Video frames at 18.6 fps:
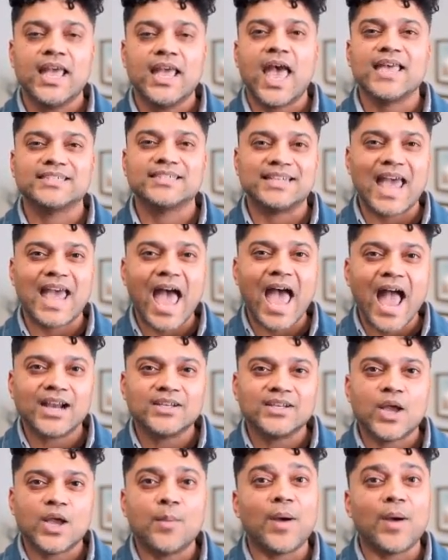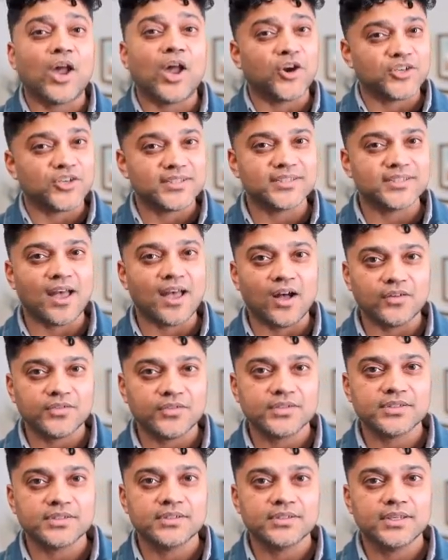as an act about
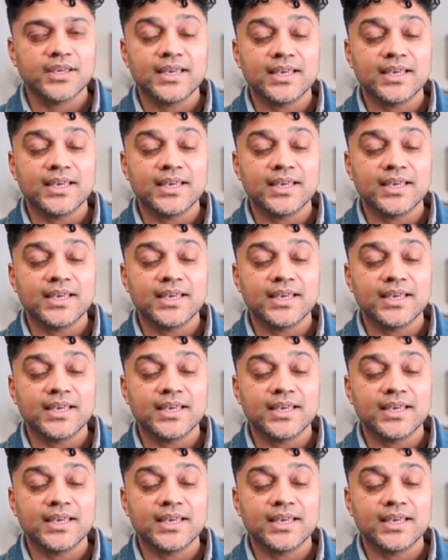ourselves.